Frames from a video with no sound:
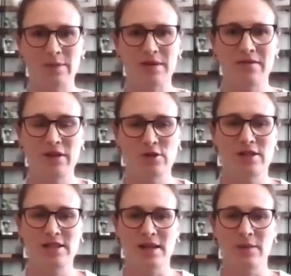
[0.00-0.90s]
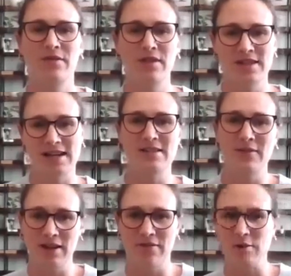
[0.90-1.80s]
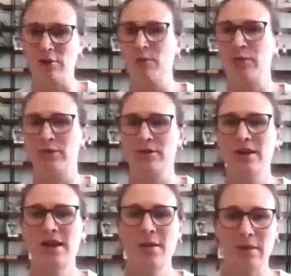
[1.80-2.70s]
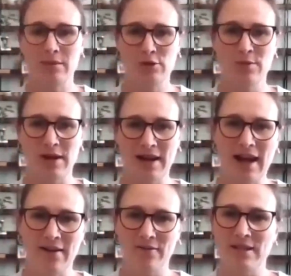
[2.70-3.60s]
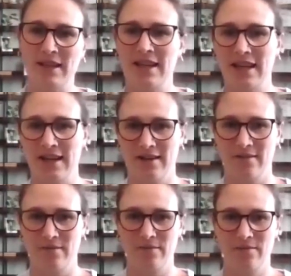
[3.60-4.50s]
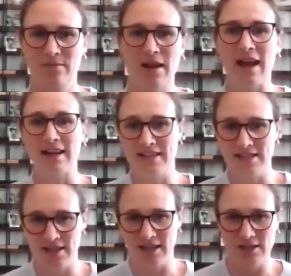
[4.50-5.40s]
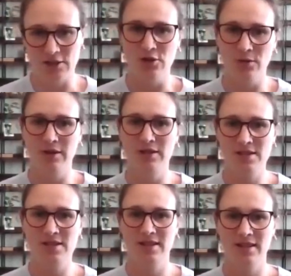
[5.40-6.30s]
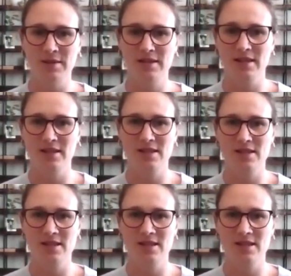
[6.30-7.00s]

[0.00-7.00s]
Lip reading: maybe even using some of the scientific advisory board members you might have to get access to additional ones. That makes sense.